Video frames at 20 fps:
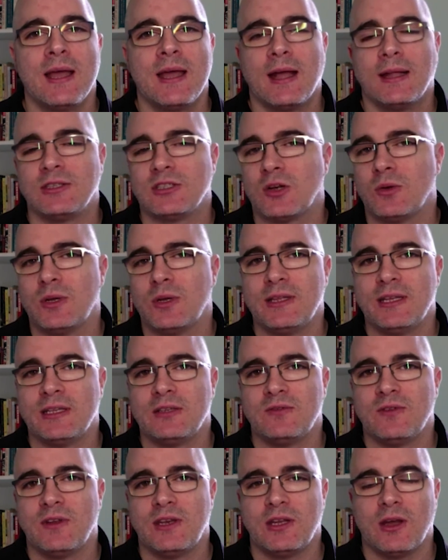And so in
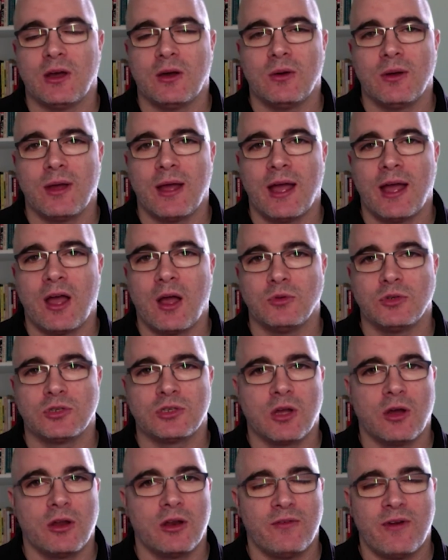this video, I'm
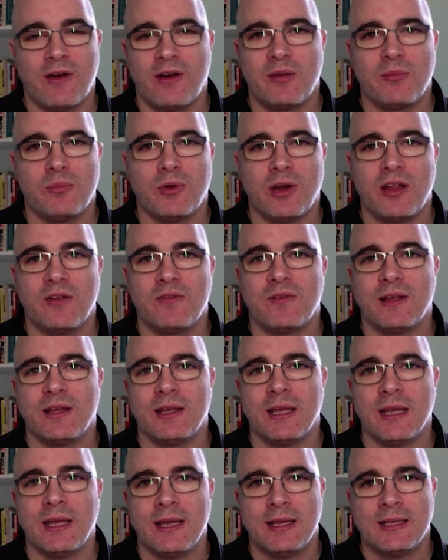just going to very
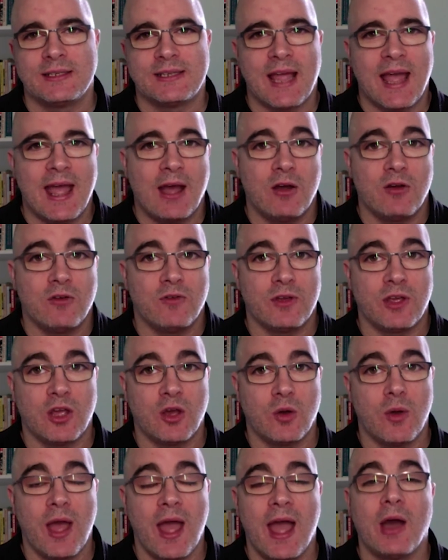briefly set out for
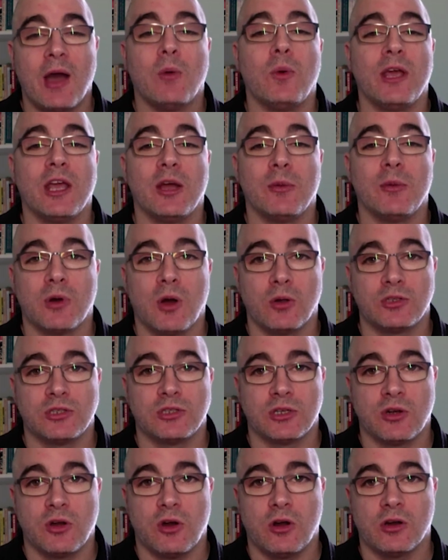you how we approach
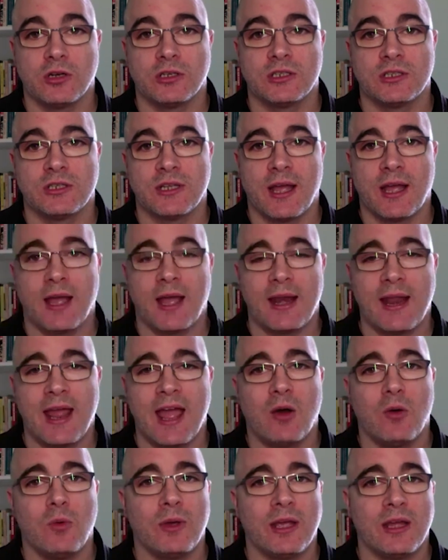the course and
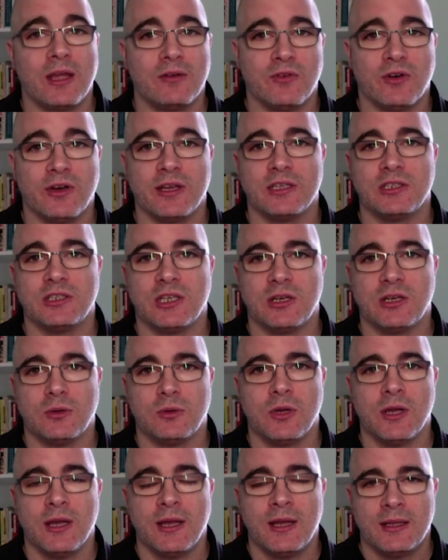how we advise
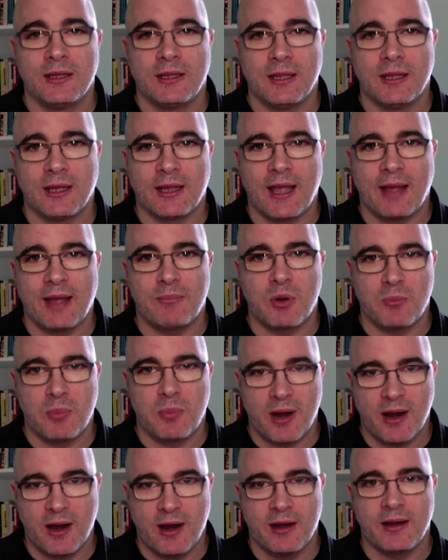you to get
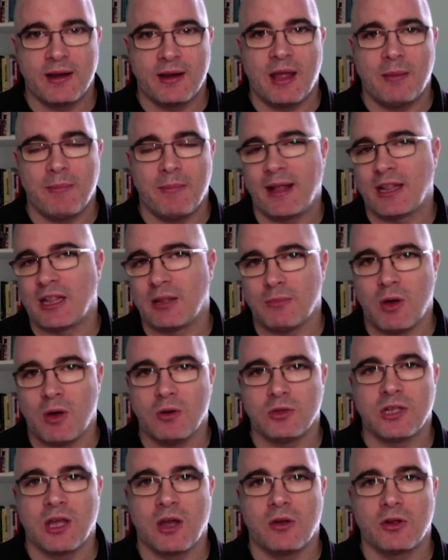prepared and make the
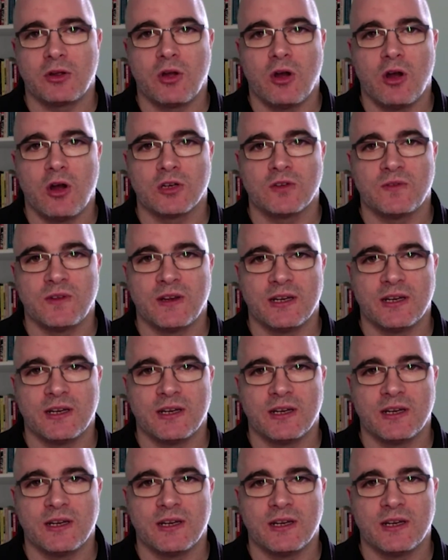most out of the course for